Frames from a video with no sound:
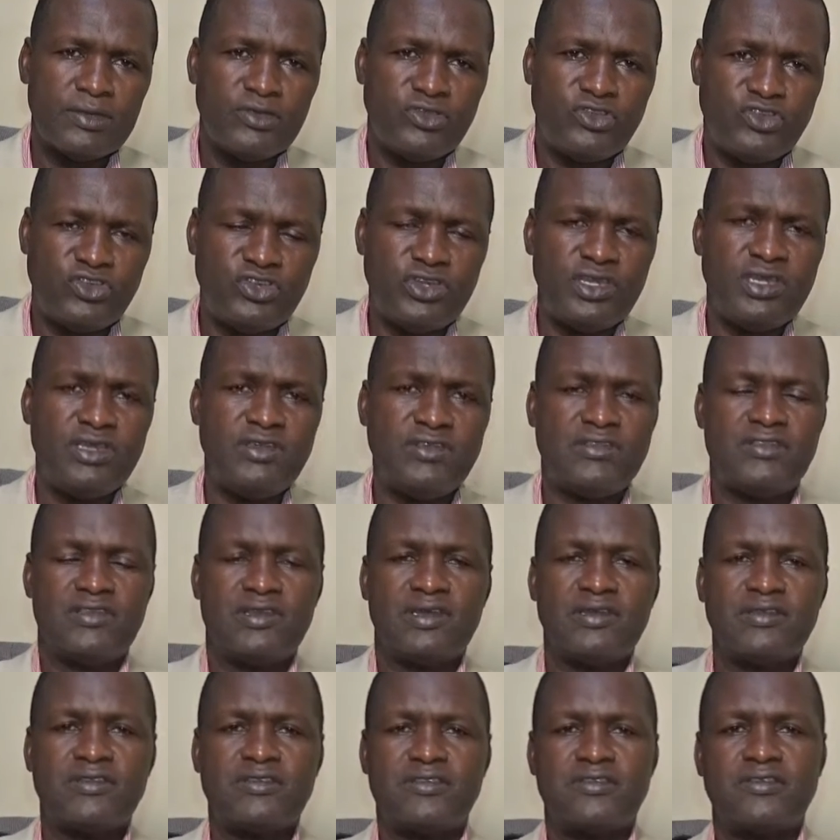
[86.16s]

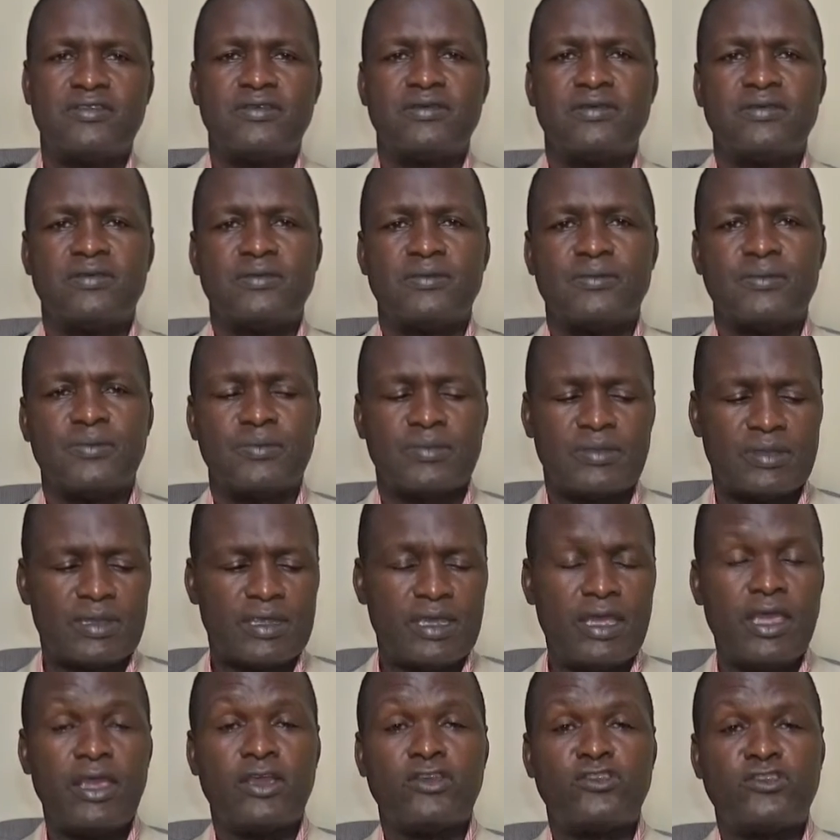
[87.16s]
Jesus
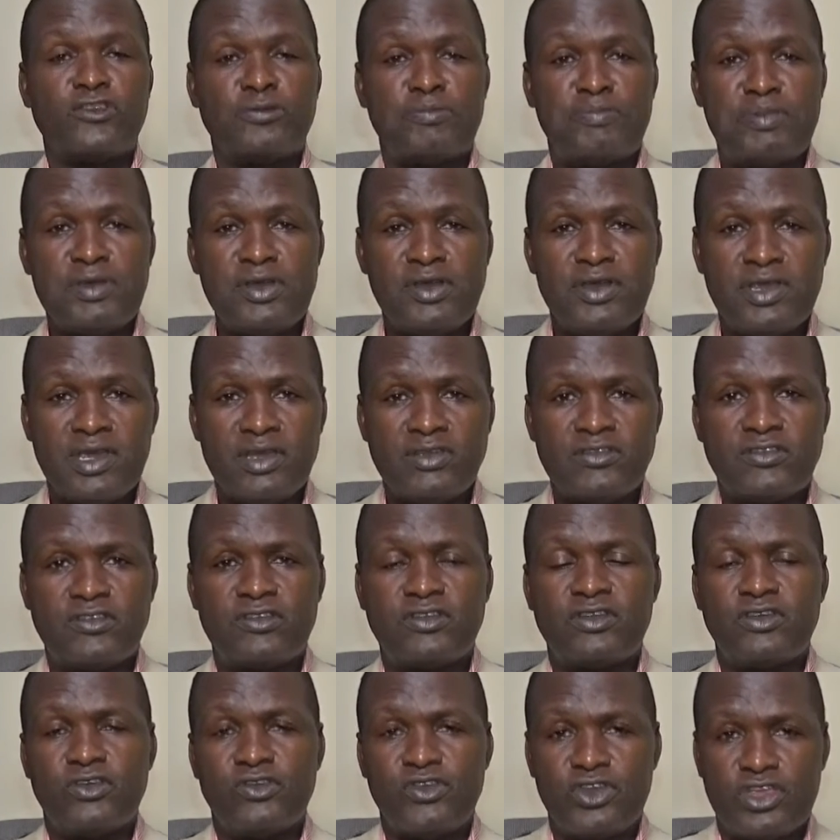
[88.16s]

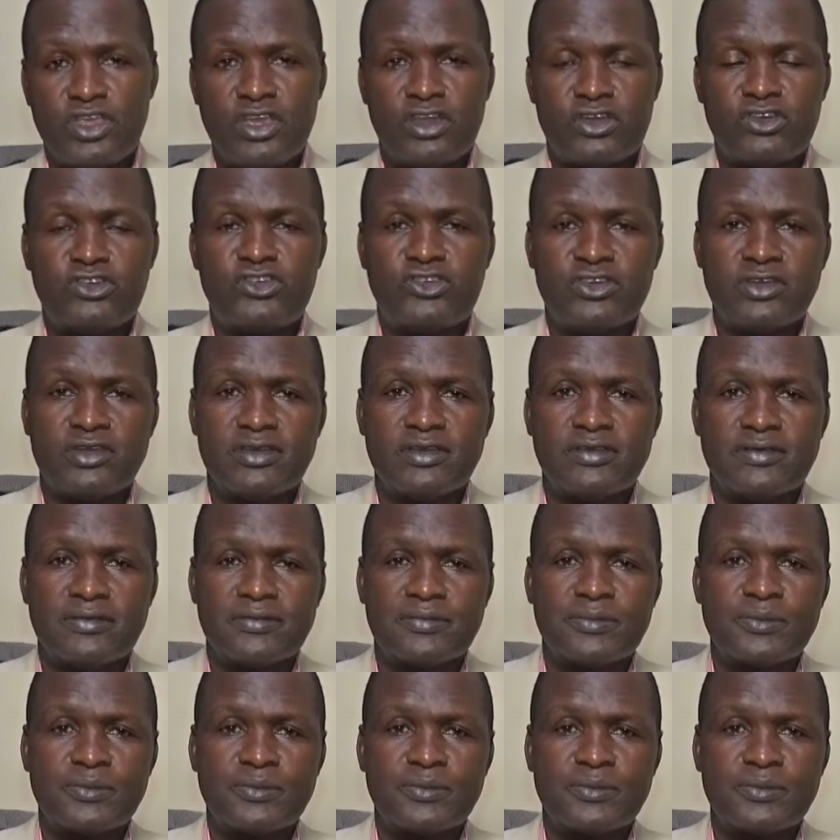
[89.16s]
experienced rejection.